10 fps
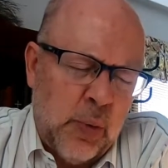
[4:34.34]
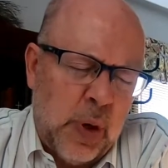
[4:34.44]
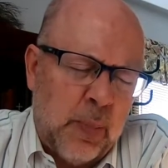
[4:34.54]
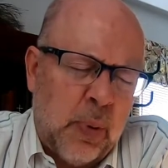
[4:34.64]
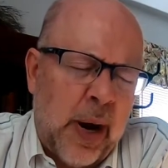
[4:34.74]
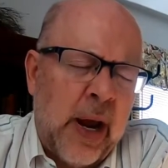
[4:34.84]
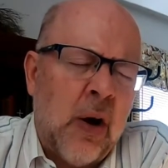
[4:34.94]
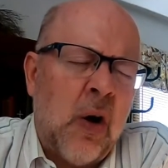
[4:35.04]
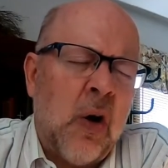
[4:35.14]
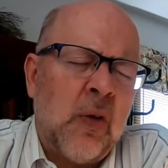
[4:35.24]
We pray
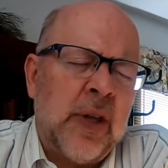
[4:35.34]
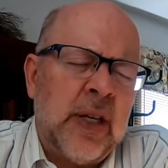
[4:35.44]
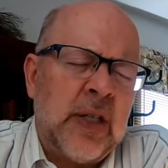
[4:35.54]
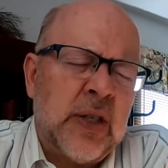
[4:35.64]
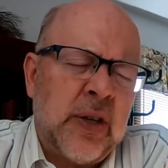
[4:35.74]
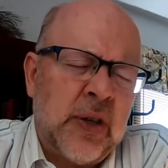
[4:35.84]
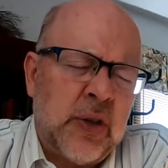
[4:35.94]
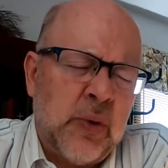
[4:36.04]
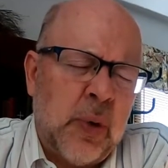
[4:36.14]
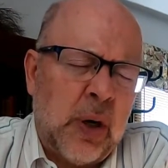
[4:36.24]
all these
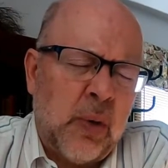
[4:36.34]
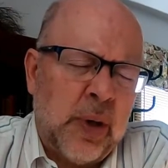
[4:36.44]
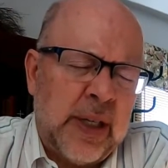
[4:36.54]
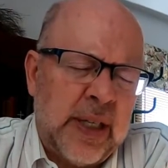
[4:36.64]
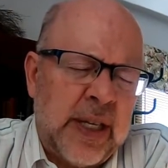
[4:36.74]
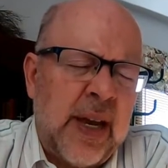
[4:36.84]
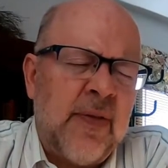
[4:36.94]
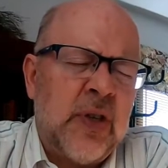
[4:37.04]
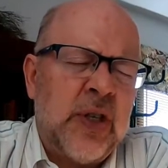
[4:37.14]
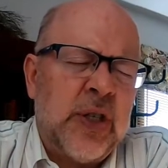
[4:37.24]
things through our Lord and
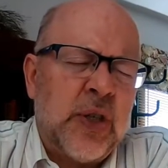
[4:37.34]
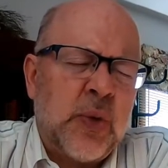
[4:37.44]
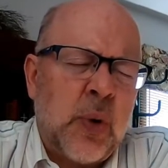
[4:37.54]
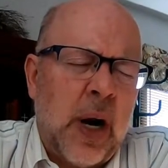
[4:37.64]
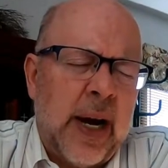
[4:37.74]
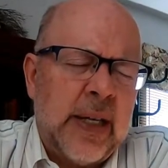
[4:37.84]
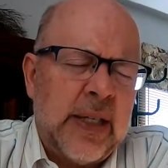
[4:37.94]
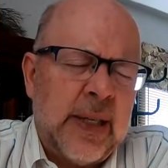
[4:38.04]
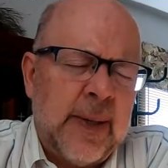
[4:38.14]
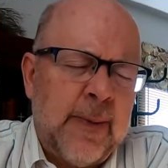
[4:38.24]
Savior, Jesus
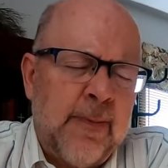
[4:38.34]
Christ.